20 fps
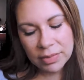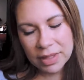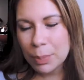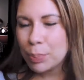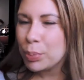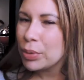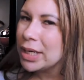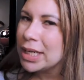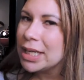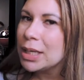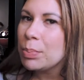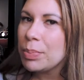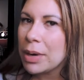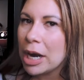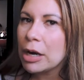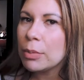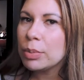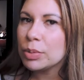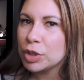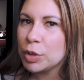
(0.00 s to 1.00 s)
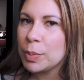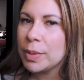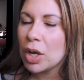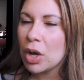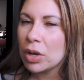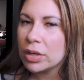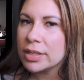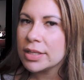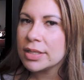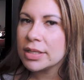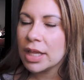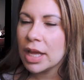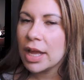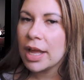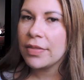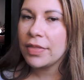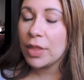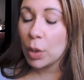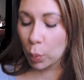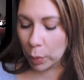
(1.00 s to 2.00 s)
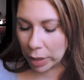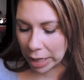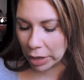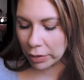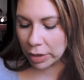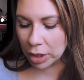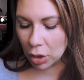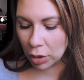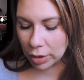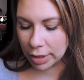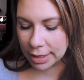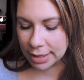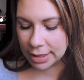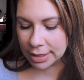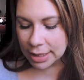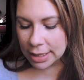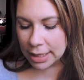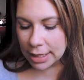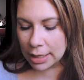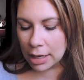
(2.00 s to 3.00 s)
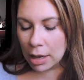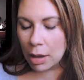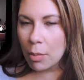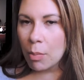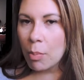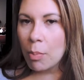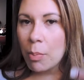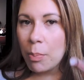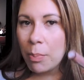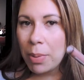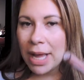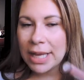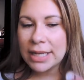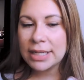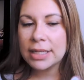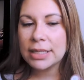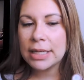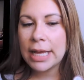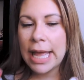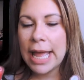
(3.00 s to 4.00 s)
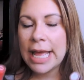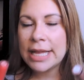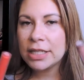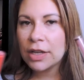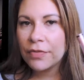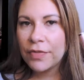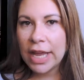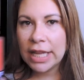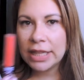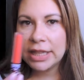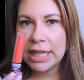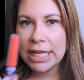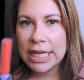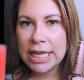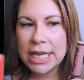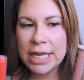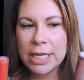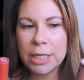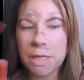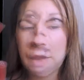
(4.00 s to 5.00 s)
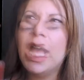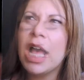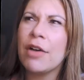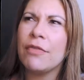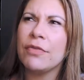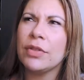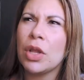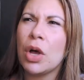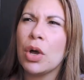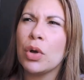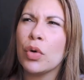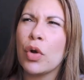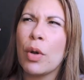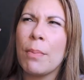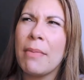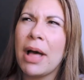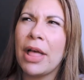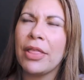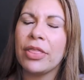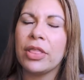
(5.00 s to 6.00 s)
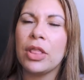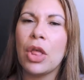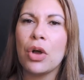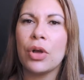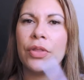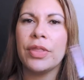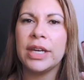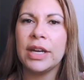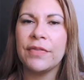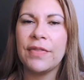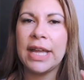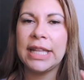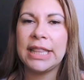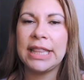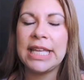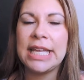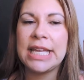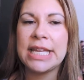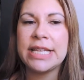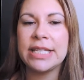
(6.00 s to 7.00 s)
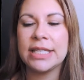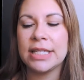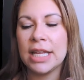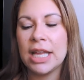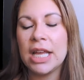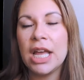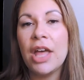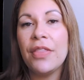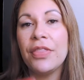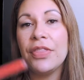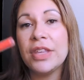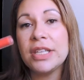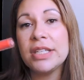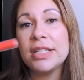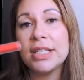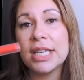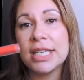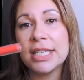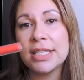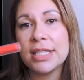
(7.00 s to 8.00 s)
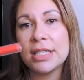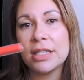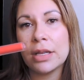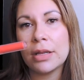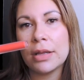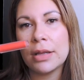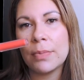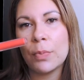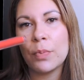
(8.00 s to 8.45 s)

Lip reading: they're pretty comparable, to be honest, the wearing on it. But as I've had these half longer, a month longer than I've had these, this does